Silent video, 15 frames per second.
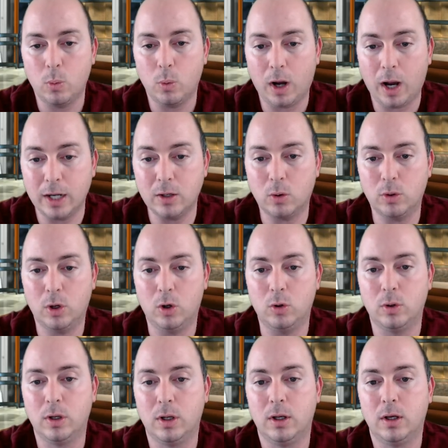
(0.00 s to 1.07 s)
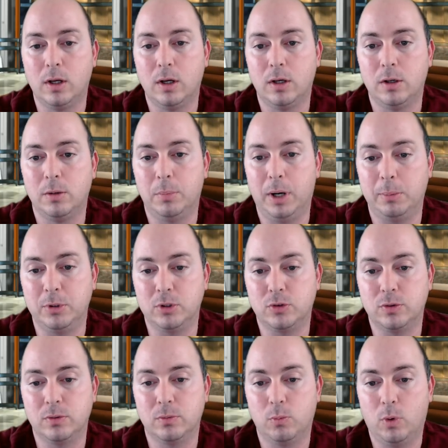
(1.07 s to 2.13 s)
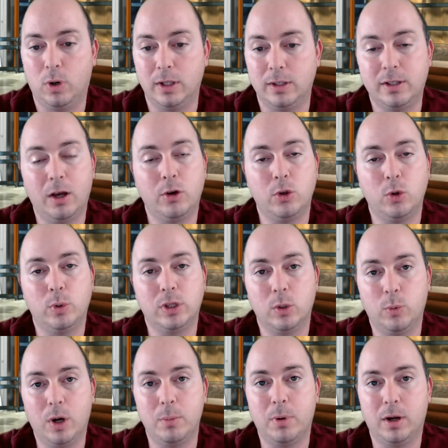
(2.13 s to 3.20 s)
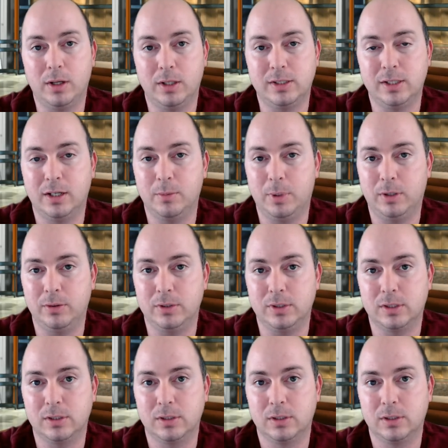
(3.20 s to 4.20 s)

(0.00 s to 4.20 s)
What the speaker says: I don't know. But I just want to tell you what the Webbot had said about this.